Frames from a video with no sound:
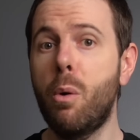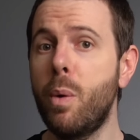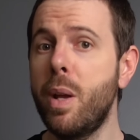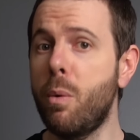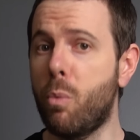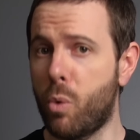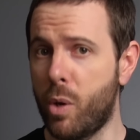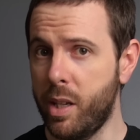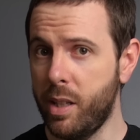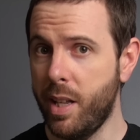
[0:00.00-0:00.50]
are
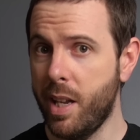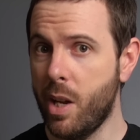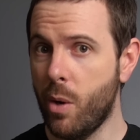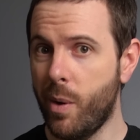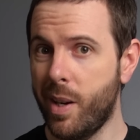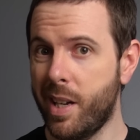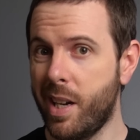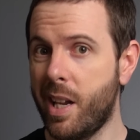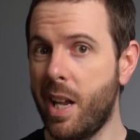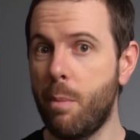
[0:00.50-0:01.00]
we really
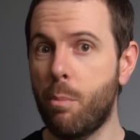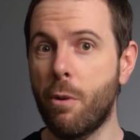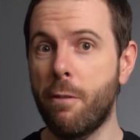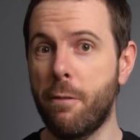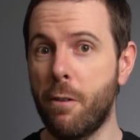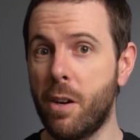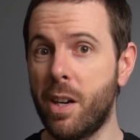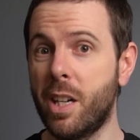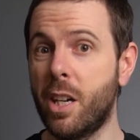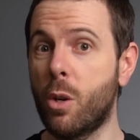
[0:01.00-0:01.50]
going to keep
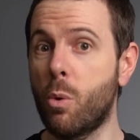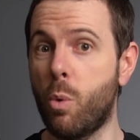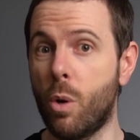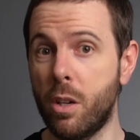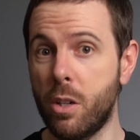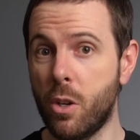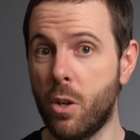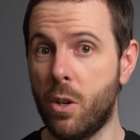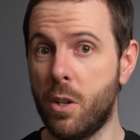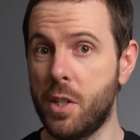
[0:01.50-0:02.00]
referring to
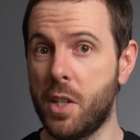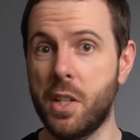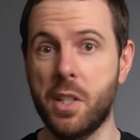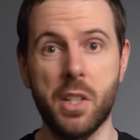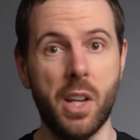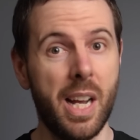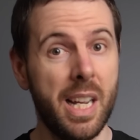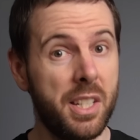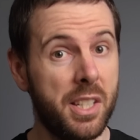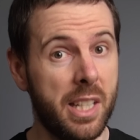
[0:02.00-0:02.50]
quad cores
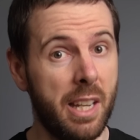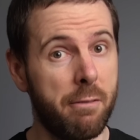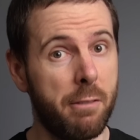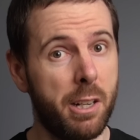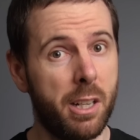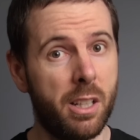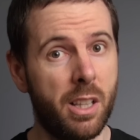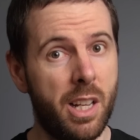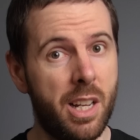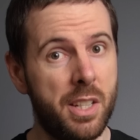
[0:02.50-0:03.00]
as
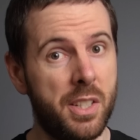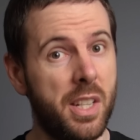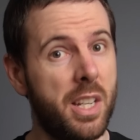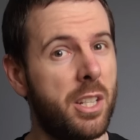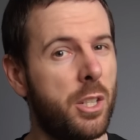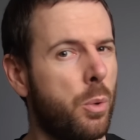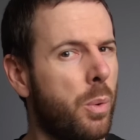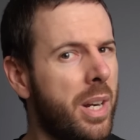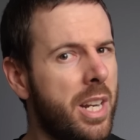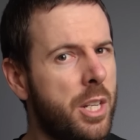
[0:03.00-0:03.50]
i7 class
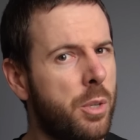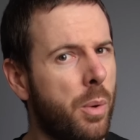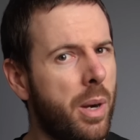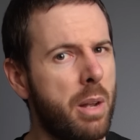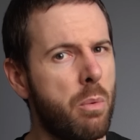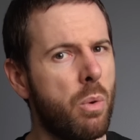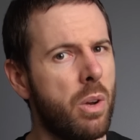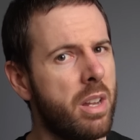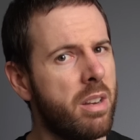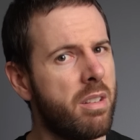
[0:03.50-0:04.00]
in
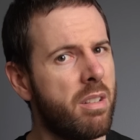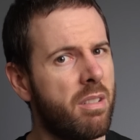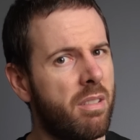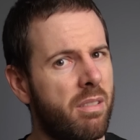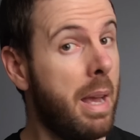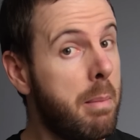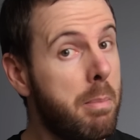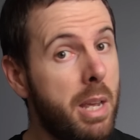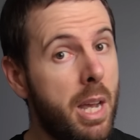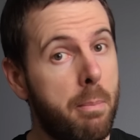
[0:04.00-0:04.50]
2021?
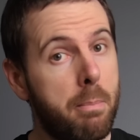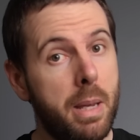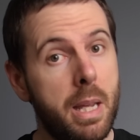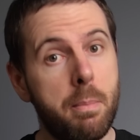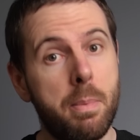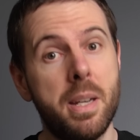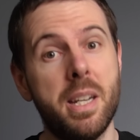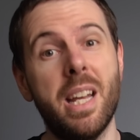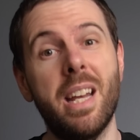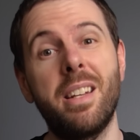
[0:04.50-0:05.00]
Maybe I'm
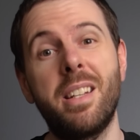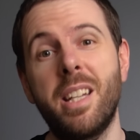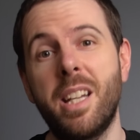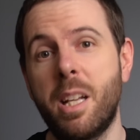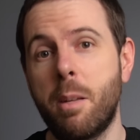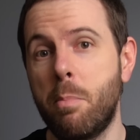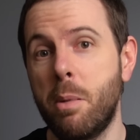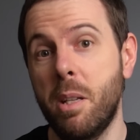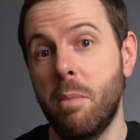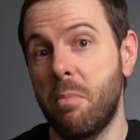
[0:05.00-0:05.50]
being
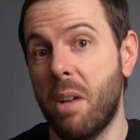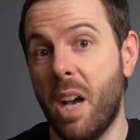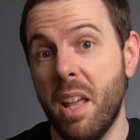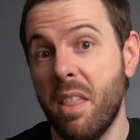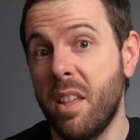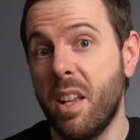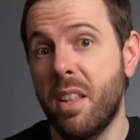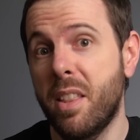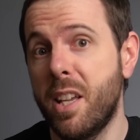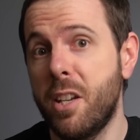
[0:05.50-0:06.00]
pedantic, but I
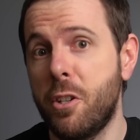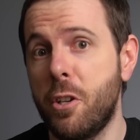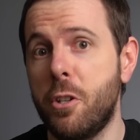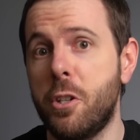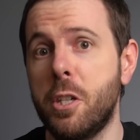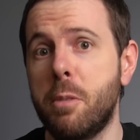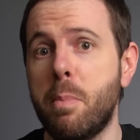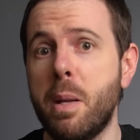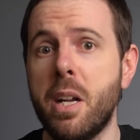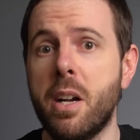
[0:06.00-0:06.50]
think they should
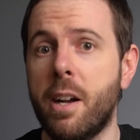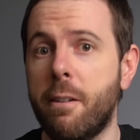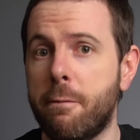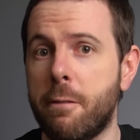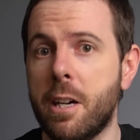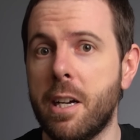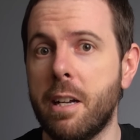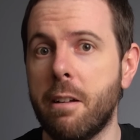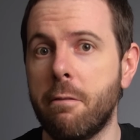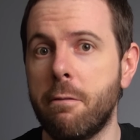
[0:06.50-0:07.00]
just be
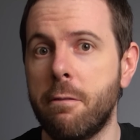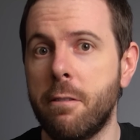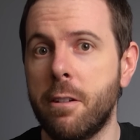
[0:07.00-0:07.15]
i5.